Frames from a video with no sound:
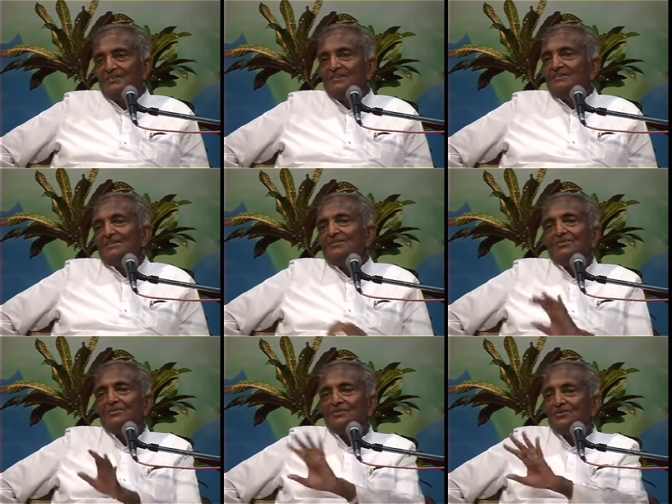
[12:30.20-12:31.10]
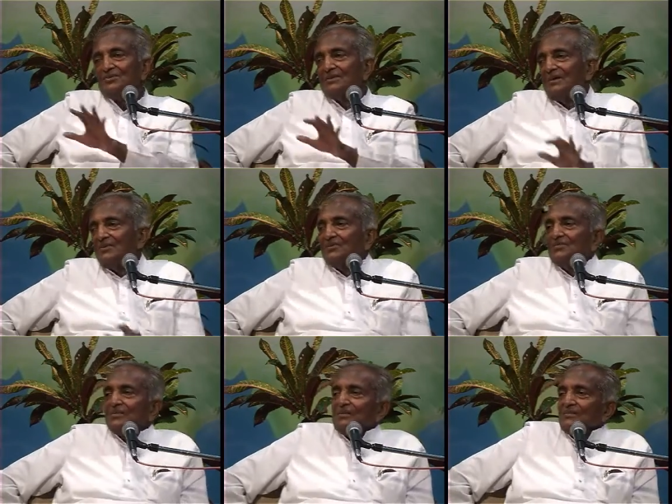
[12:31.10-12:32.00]
He said, no, no, no, I
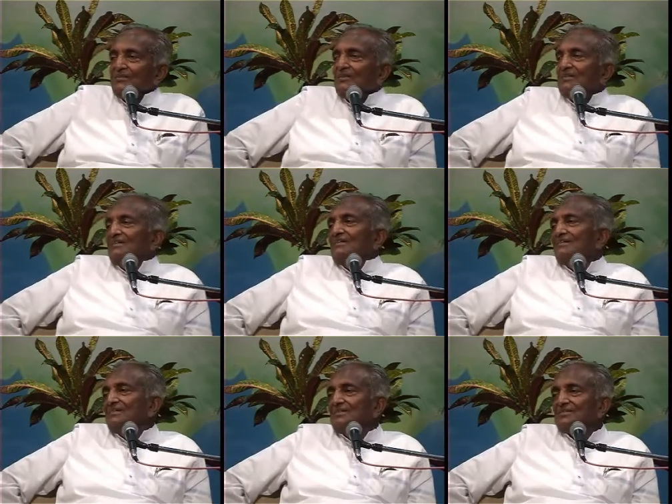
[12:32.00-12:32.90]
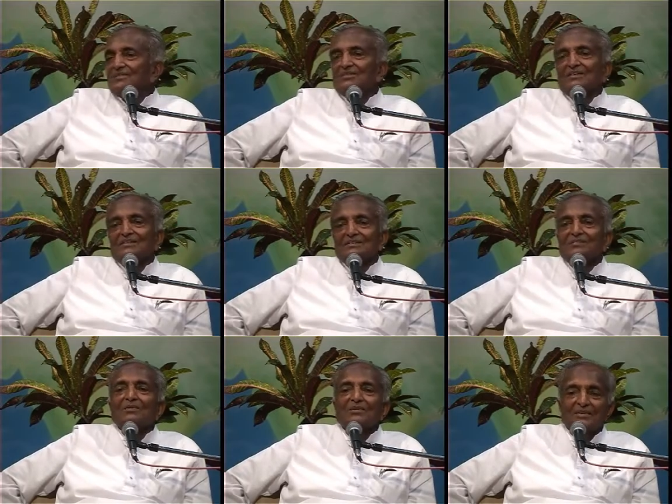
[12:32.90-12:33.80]
don't believe the soul in this
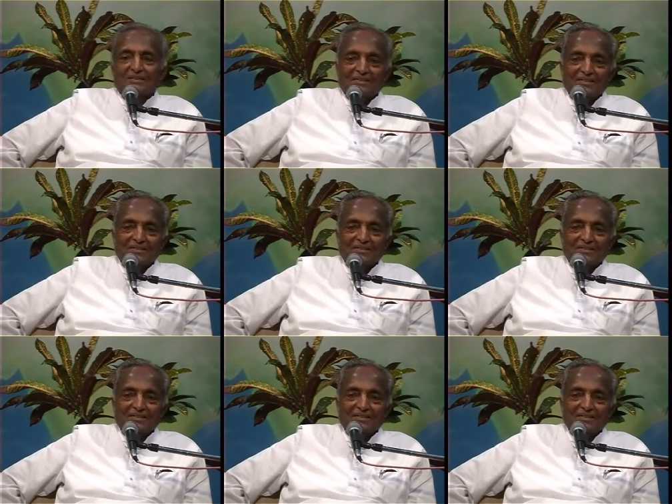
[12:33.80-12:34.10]
body.